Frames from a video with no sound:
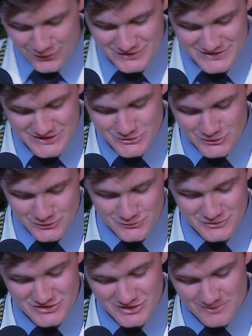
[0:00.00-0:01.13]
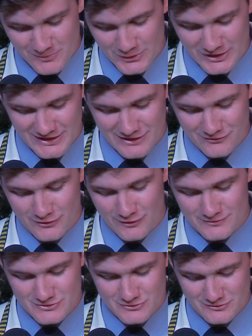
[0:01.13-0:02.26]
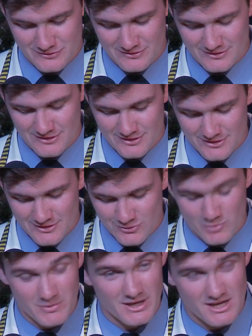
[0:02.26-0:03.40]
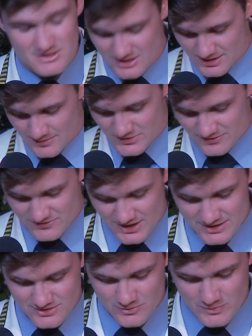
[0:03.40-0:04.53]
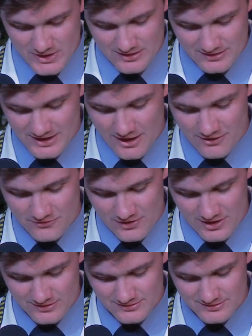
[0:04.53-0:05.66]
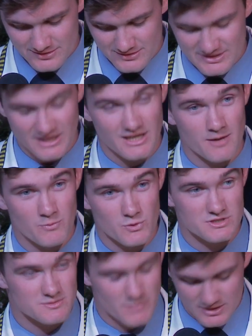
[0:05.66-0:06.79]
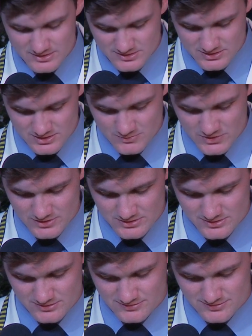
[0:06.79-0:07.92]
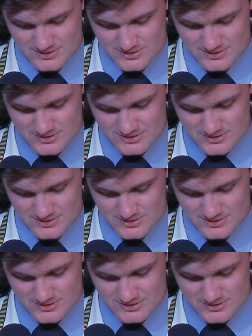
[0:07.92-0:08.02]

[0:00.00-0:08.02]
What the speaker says: On a detour through the gym on any given afternoon, one may catch a glimpse of Jason O'Bear and Garrett Fryer taking up all the space in the gym mirrors,